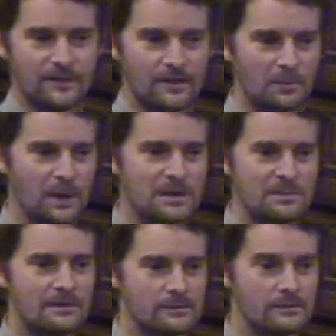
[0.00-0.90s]
the
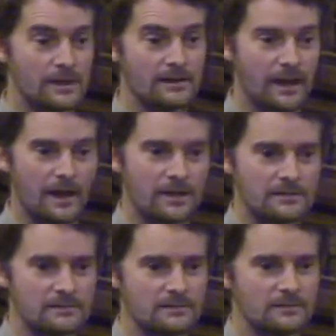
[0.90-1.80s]
baby that they
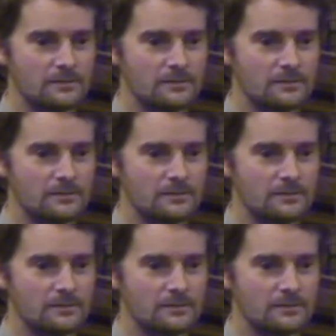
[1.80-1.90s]
had